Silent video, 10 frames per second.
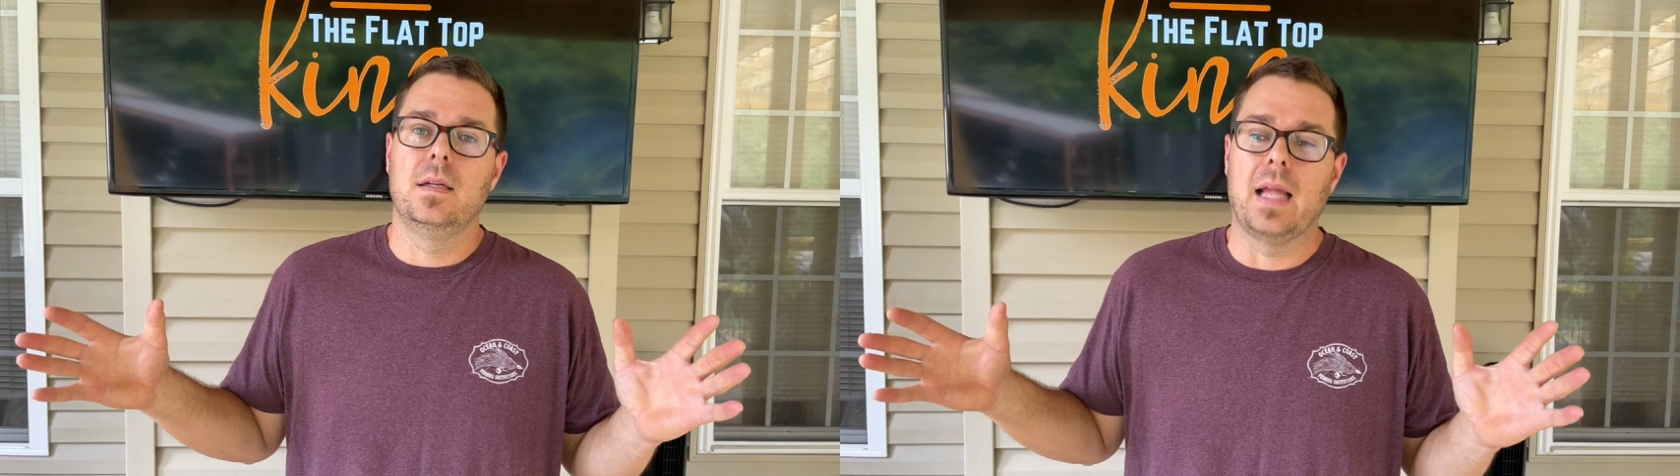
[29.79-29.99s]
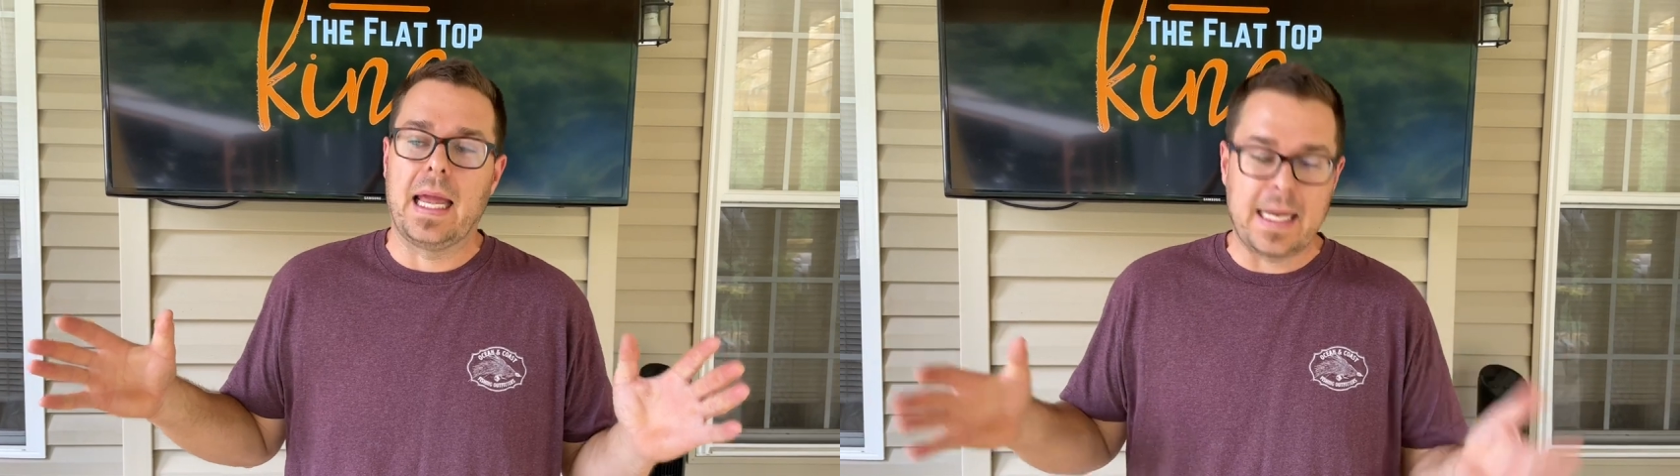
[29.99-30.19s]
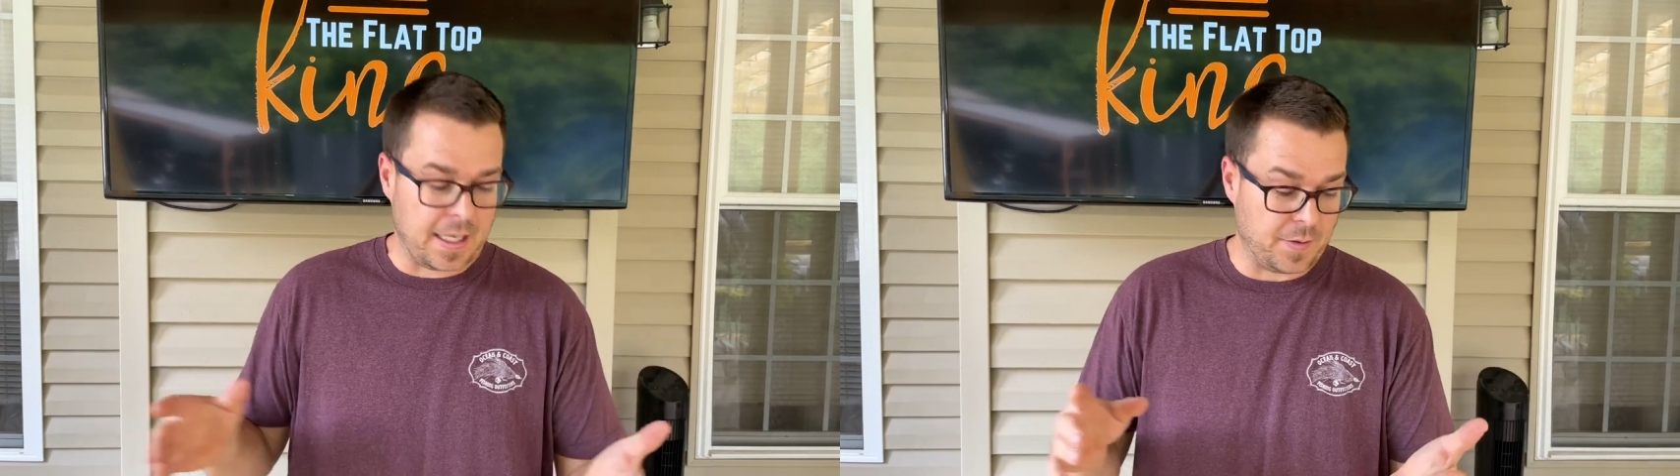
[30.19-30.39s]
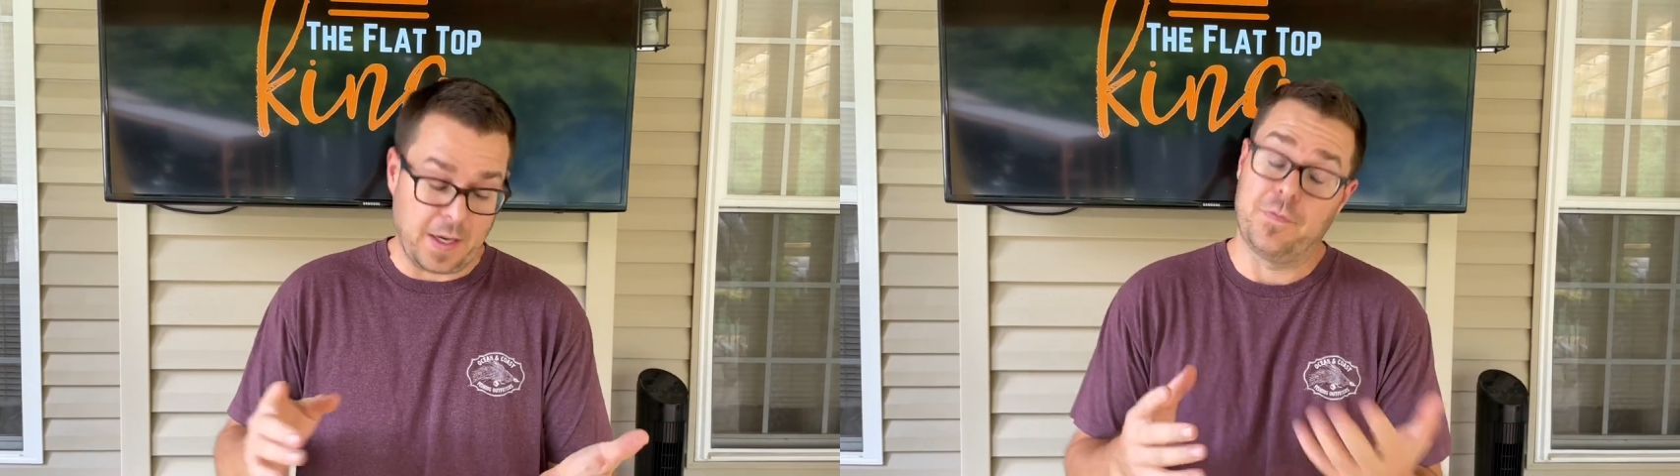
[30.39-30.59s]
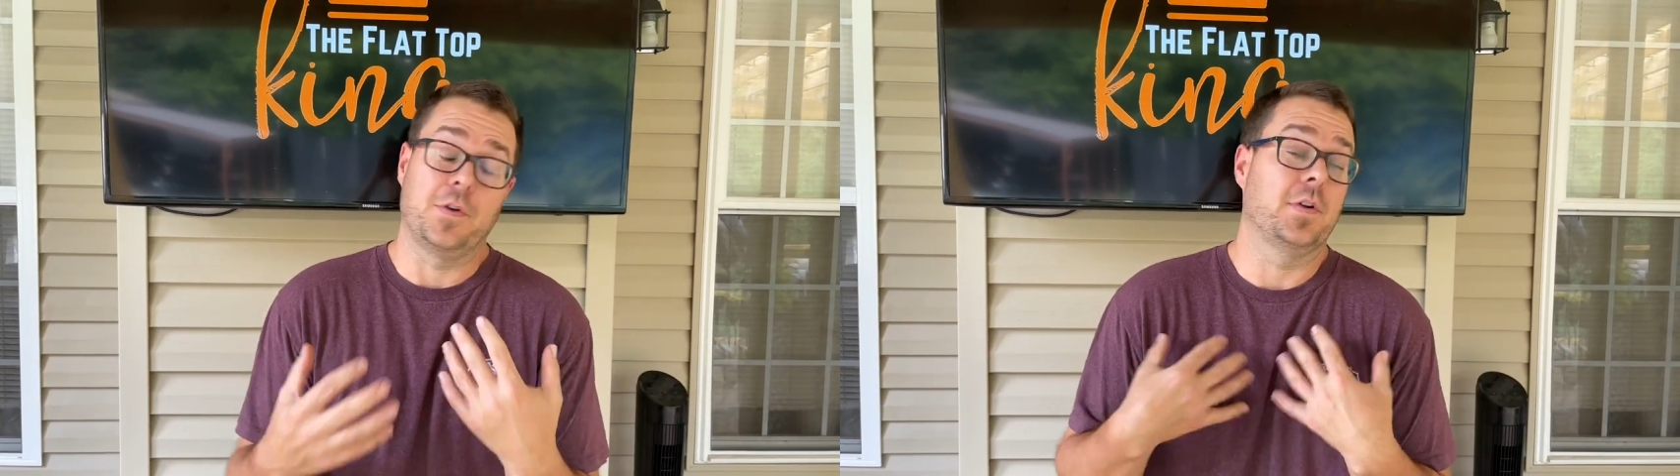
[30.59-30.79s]
and
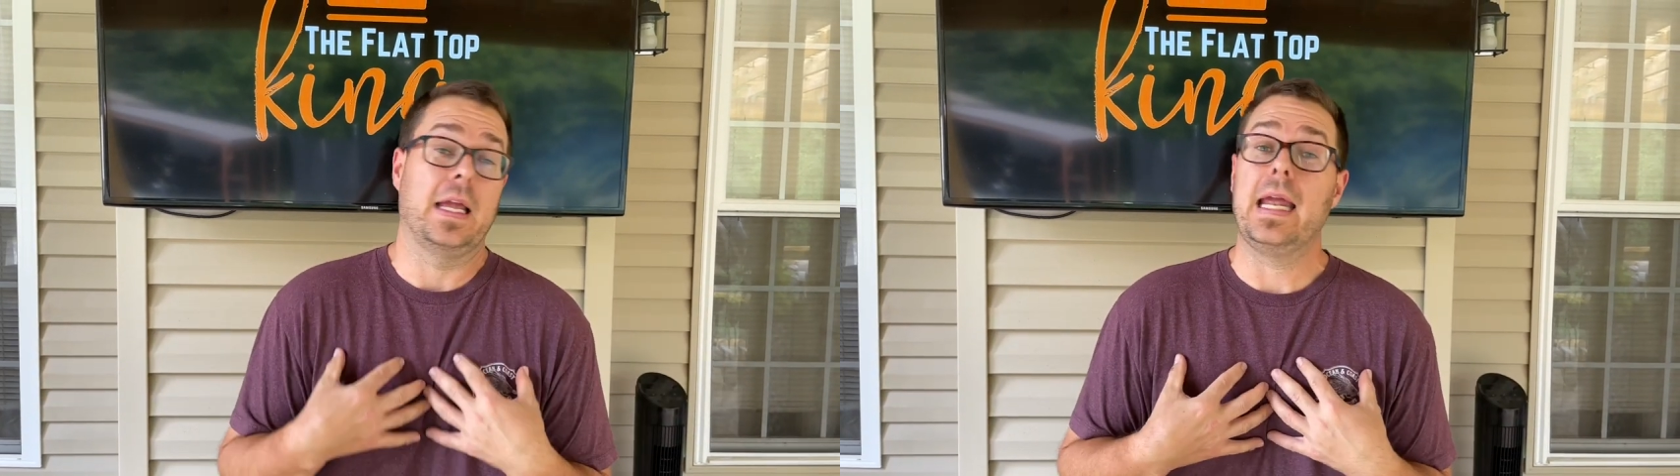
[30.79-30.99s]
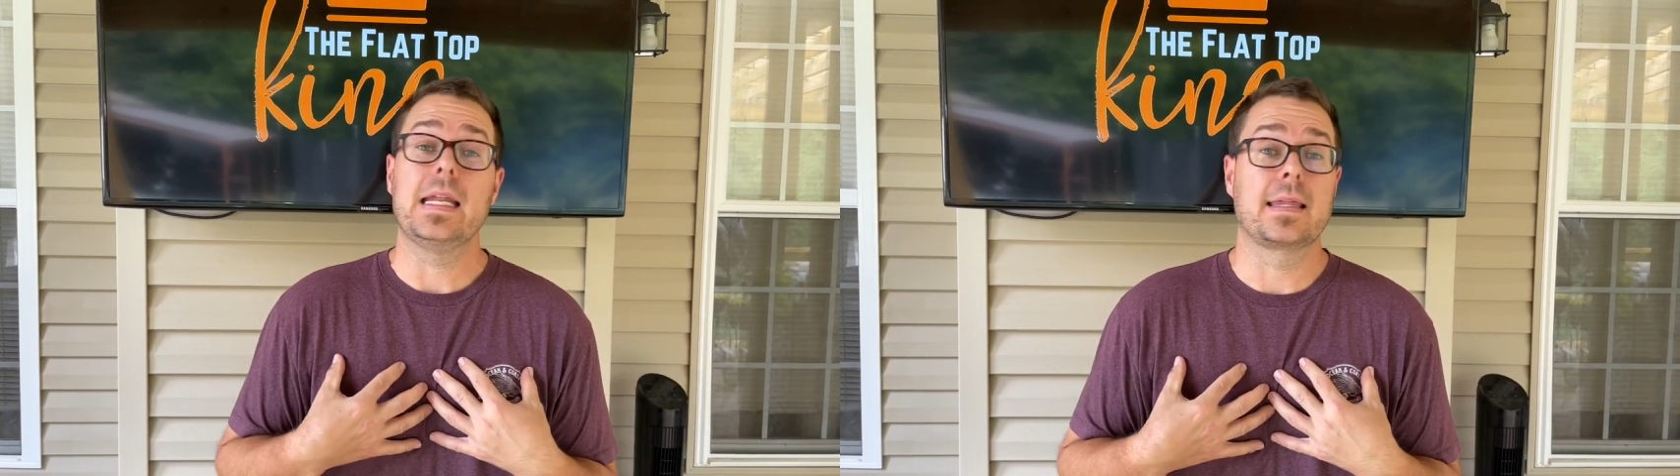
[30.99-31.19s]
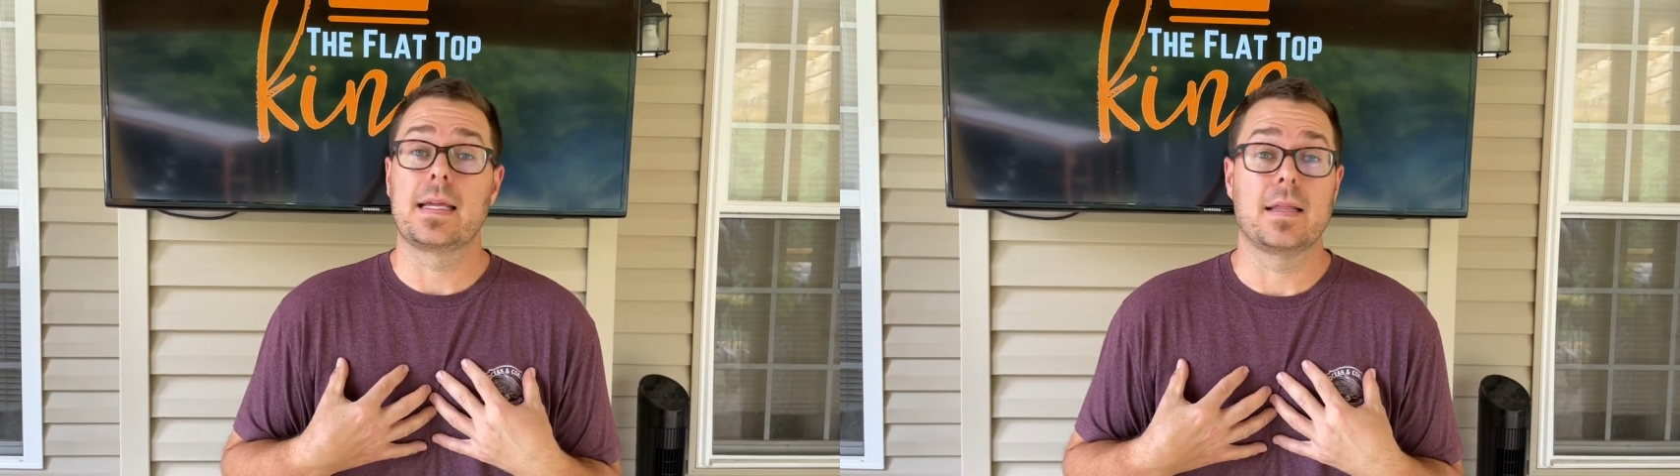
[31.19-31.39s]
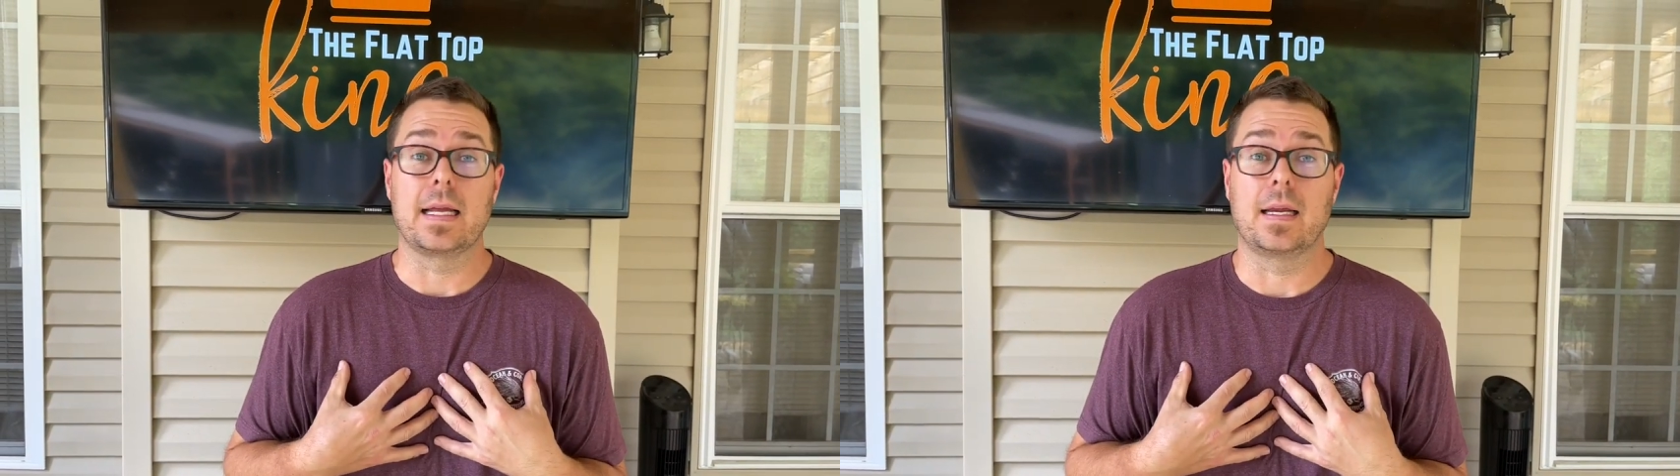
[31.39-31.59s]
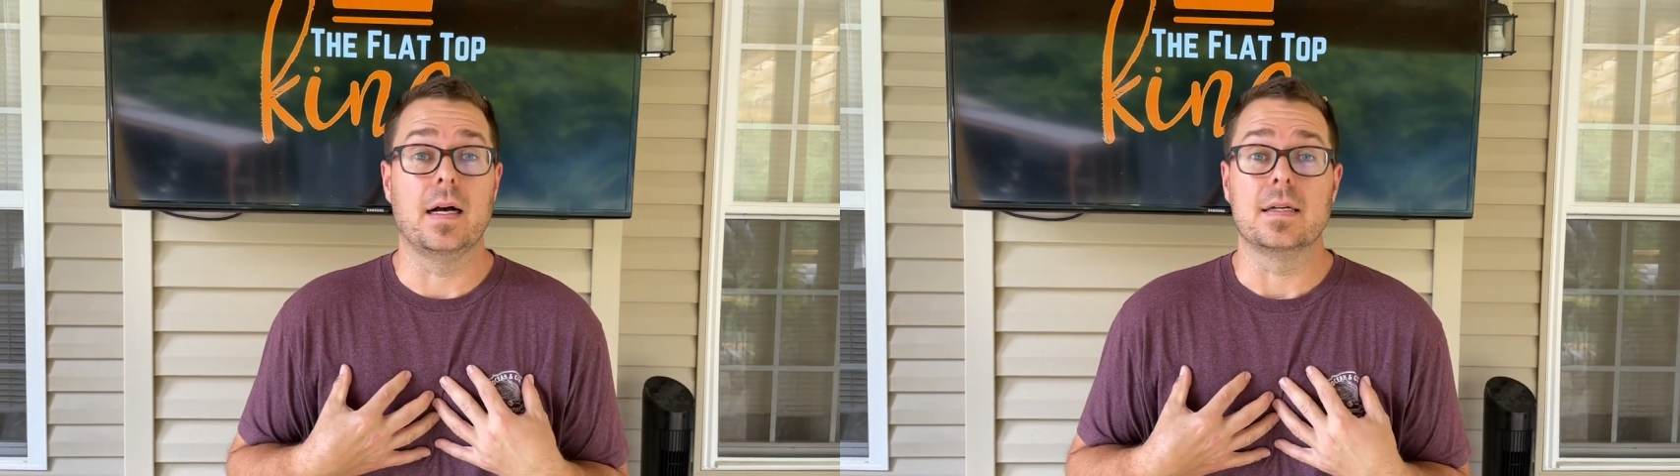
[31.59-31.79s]
if you're anything
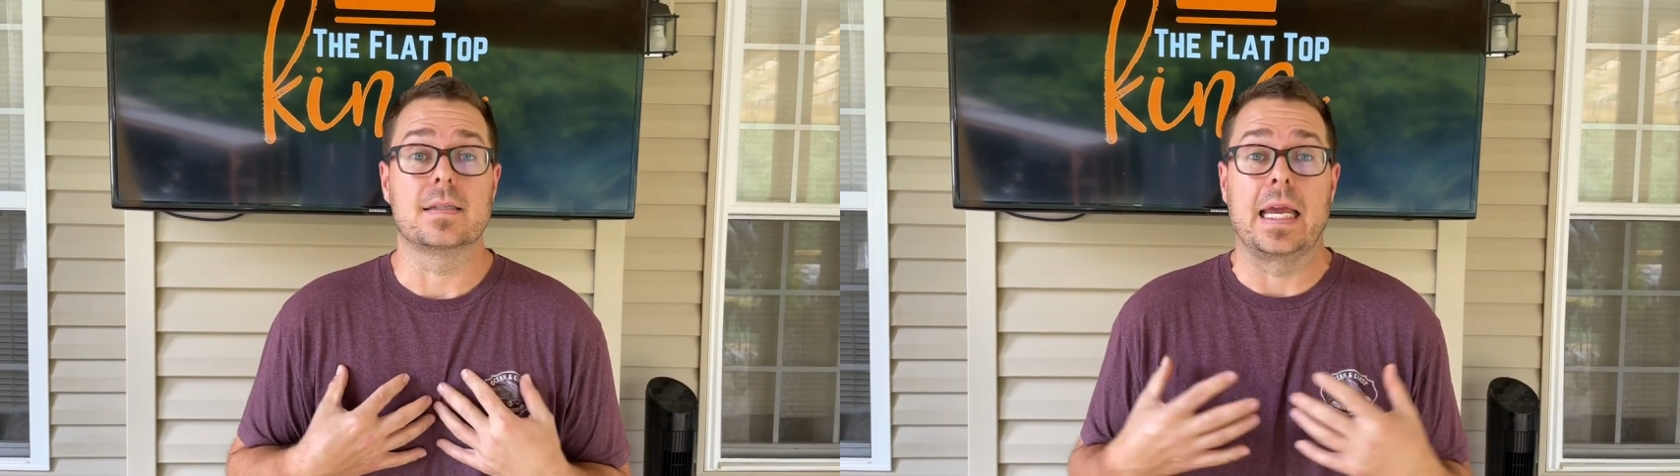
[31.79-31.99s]
like us,